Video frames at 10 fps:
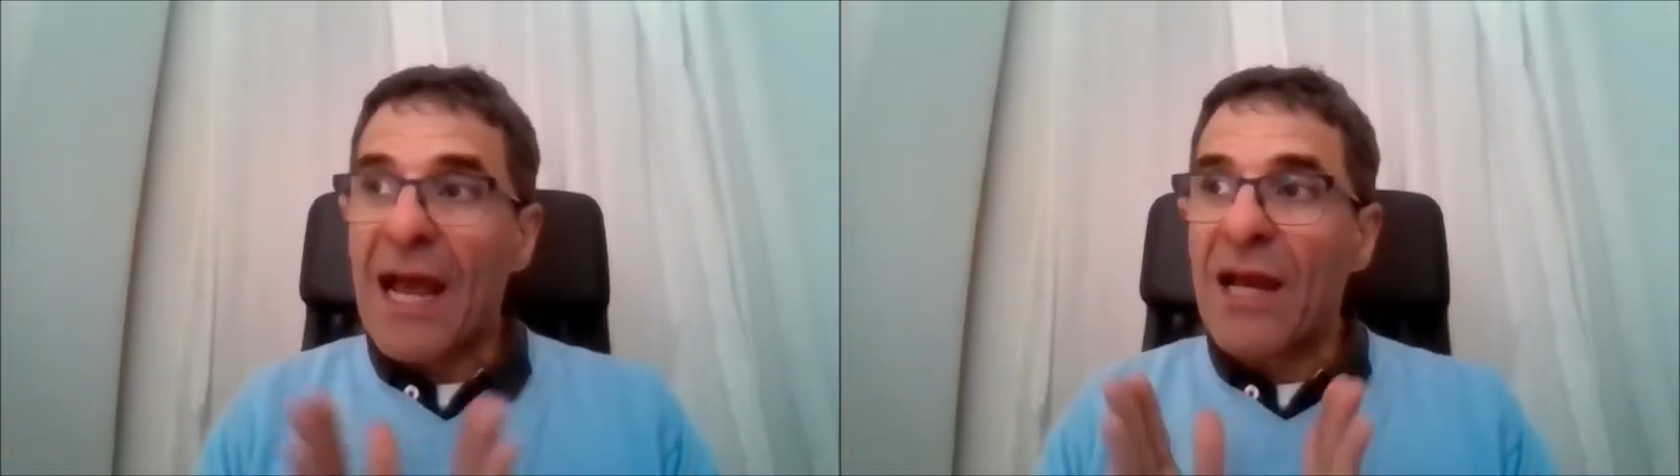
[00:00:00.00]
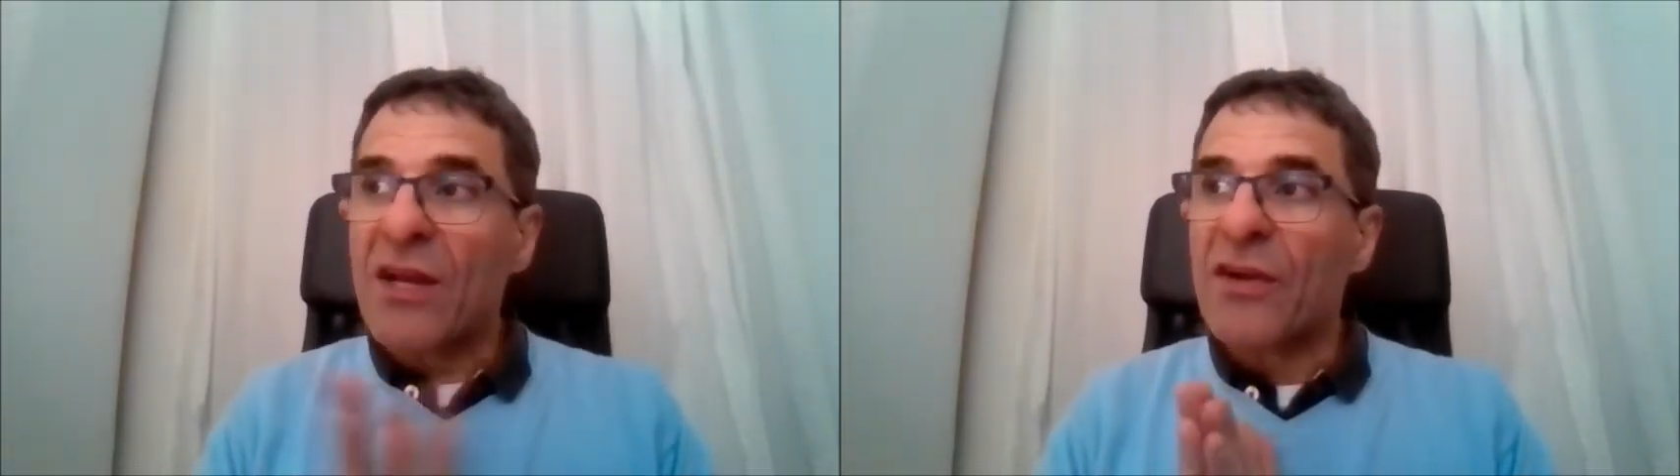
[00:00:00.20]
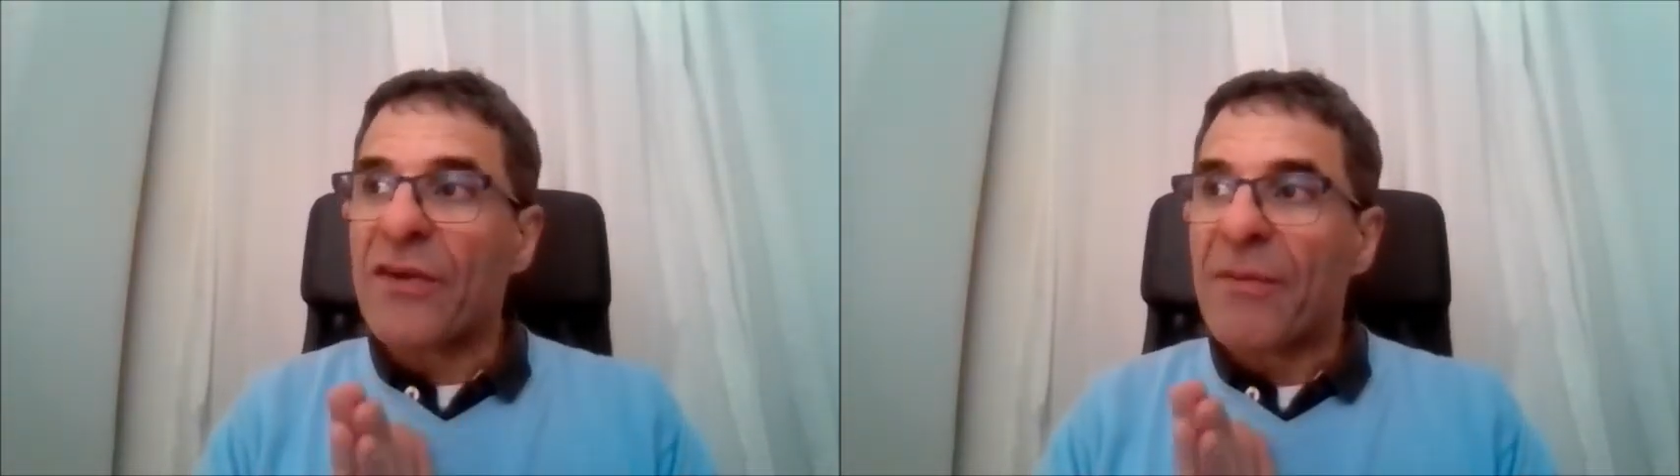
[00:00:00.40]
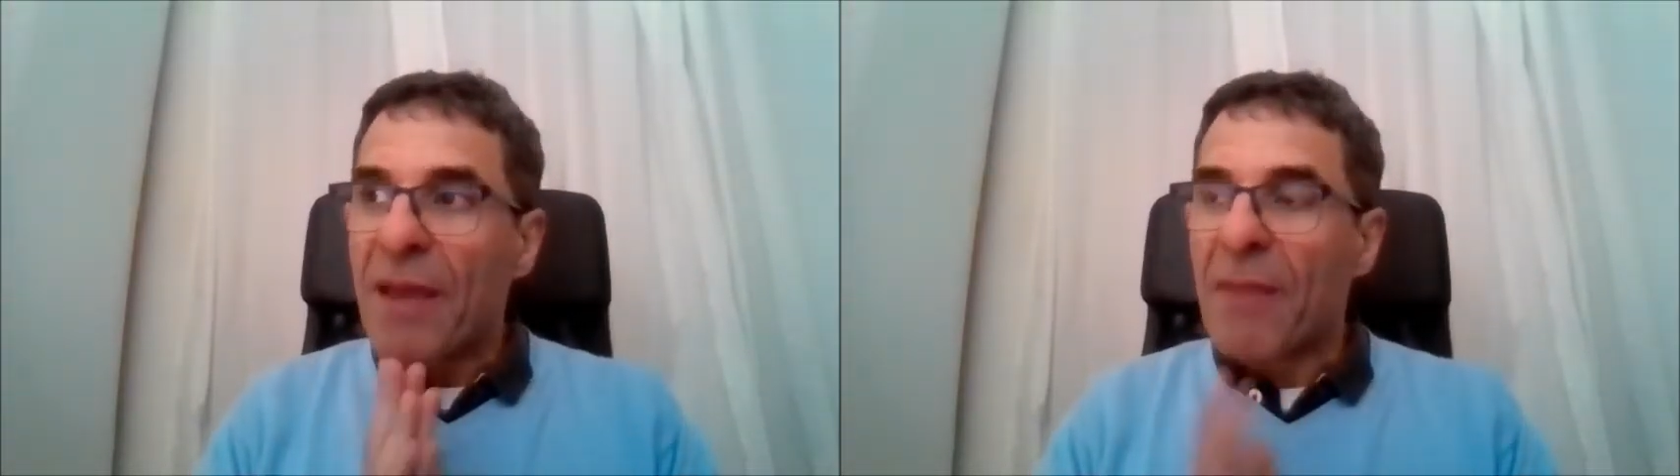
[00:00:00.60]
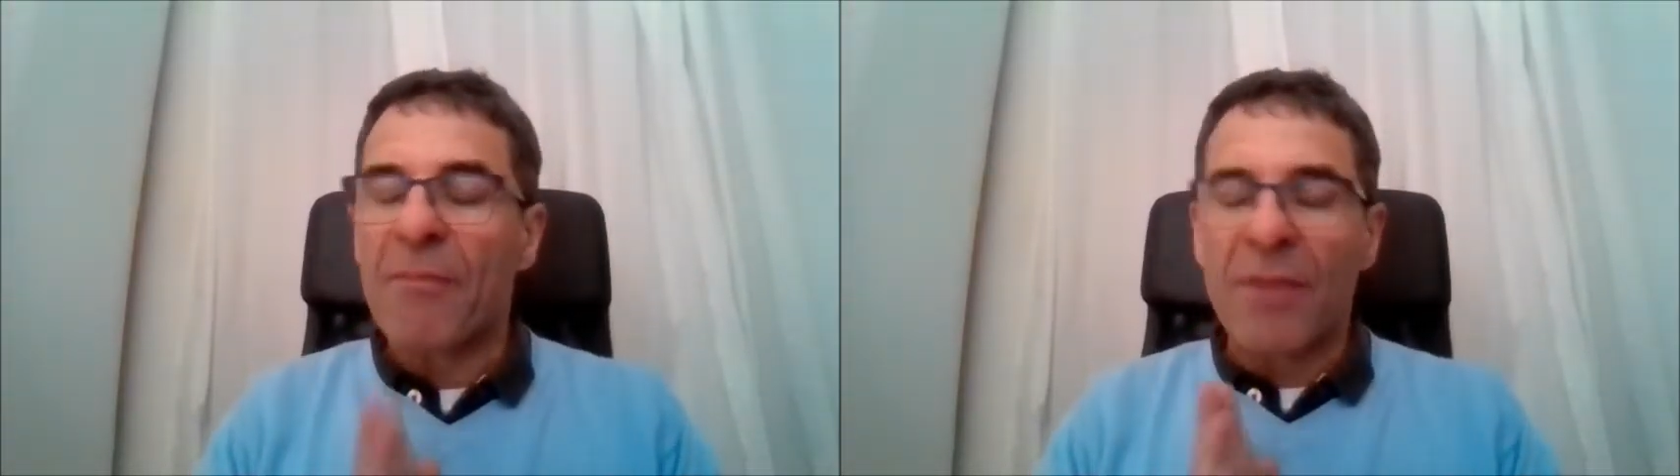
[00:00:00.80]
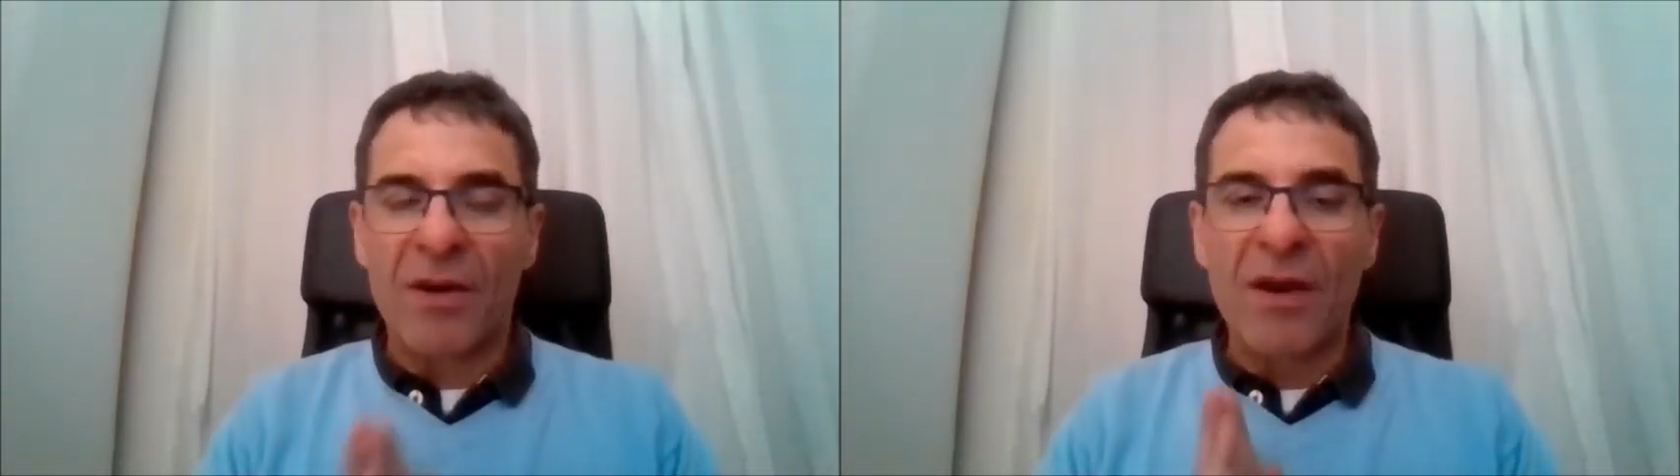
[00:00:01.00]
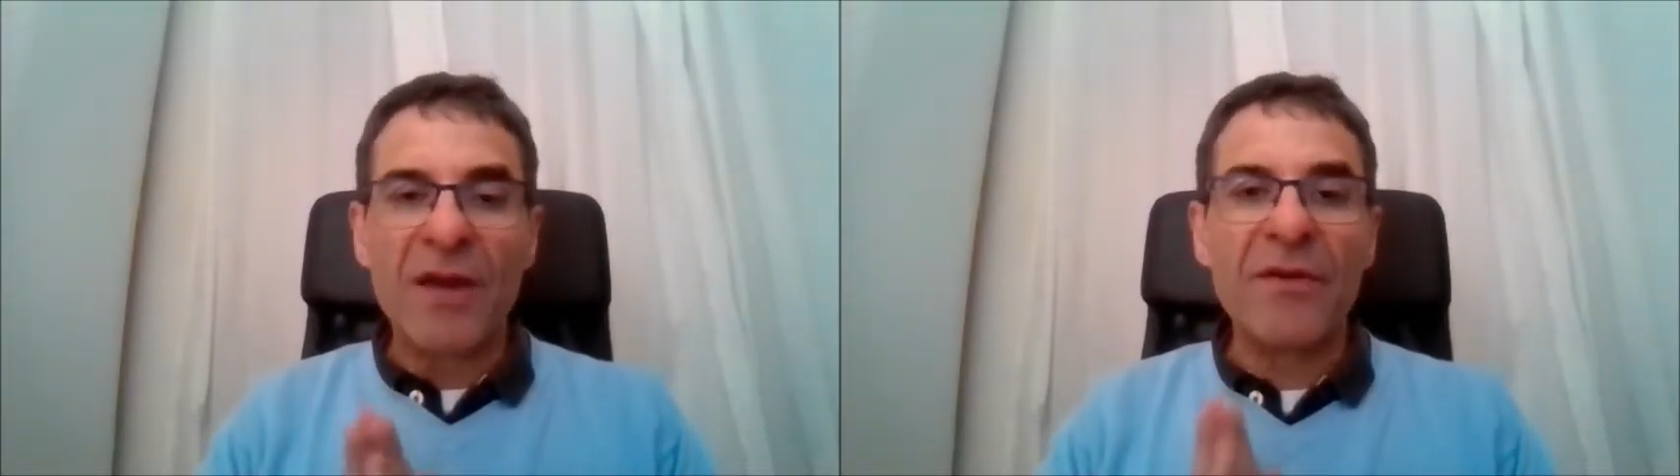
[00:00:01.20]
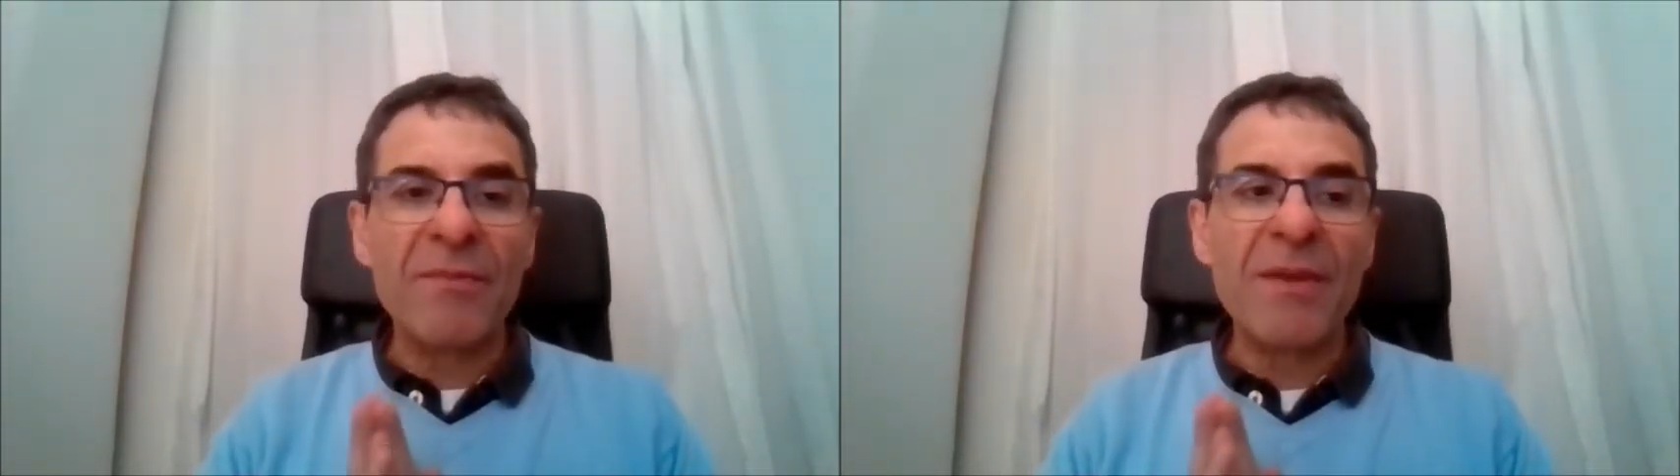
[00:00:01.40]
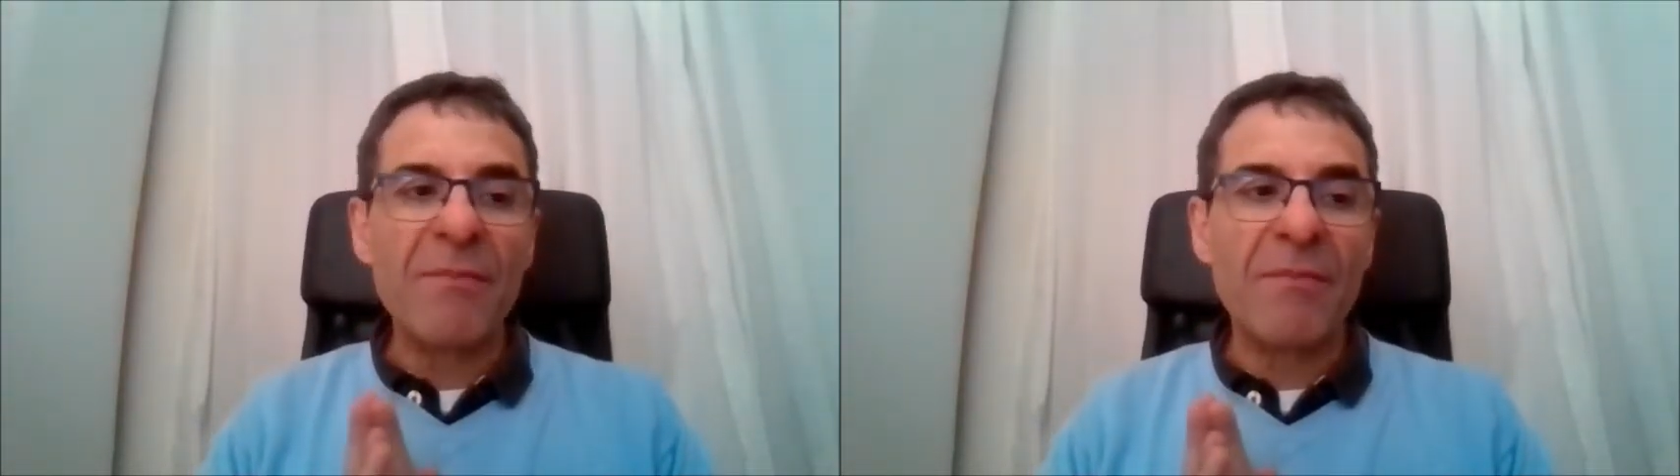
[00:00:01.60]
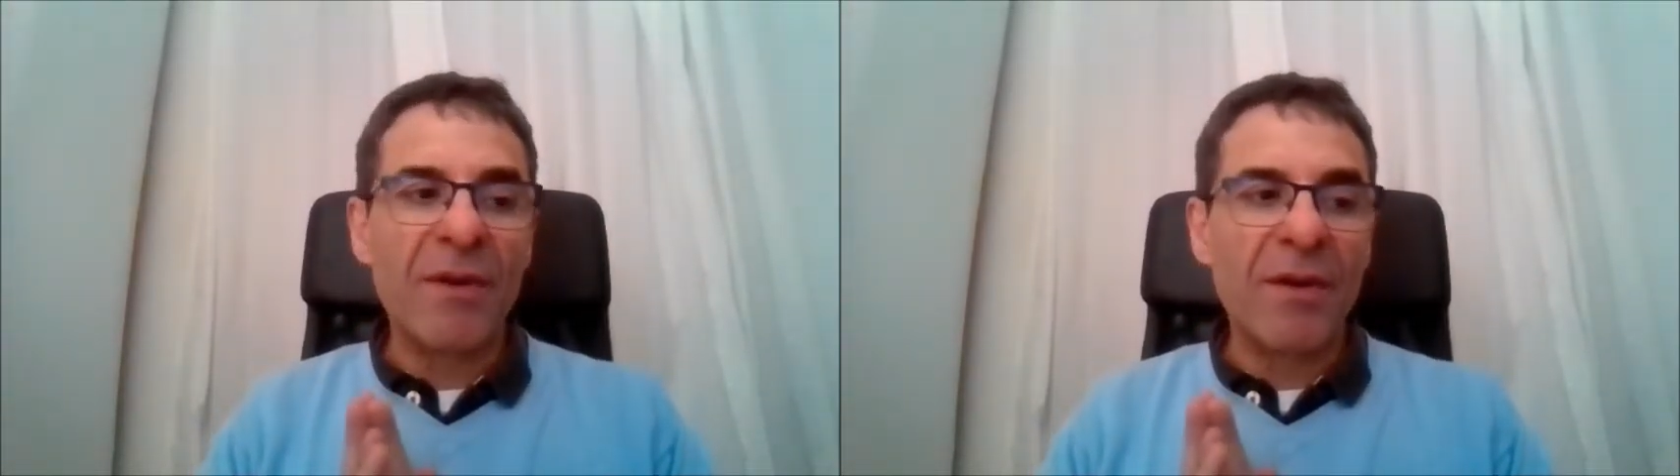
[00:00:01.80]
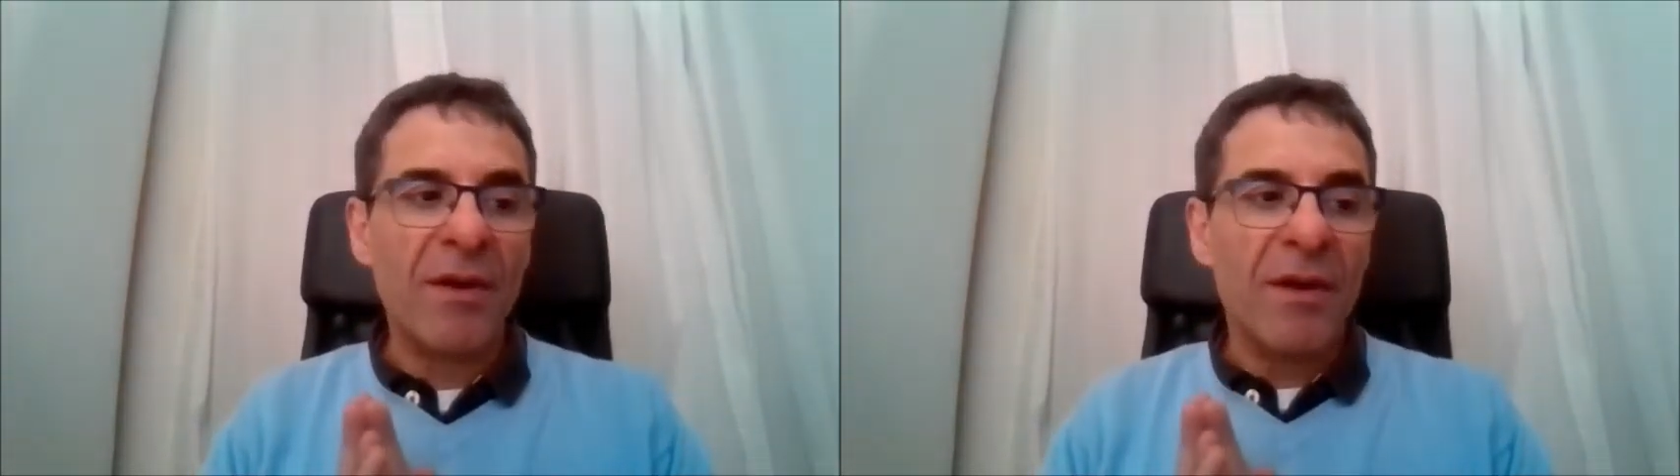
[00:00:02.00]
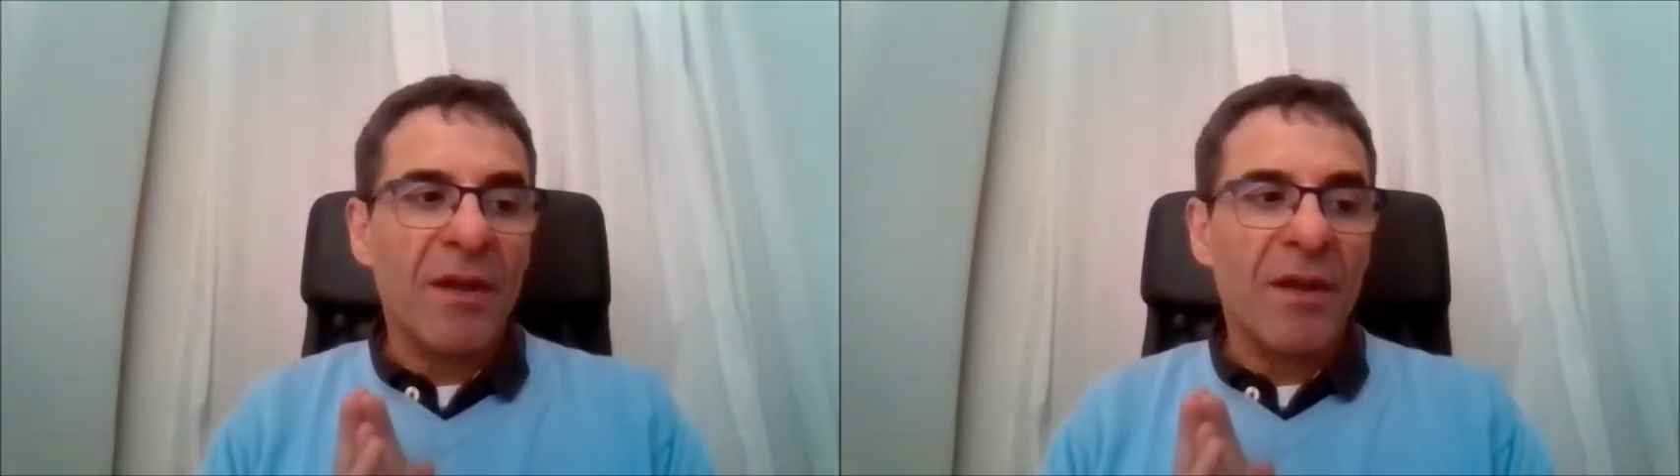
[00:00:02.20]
And I remember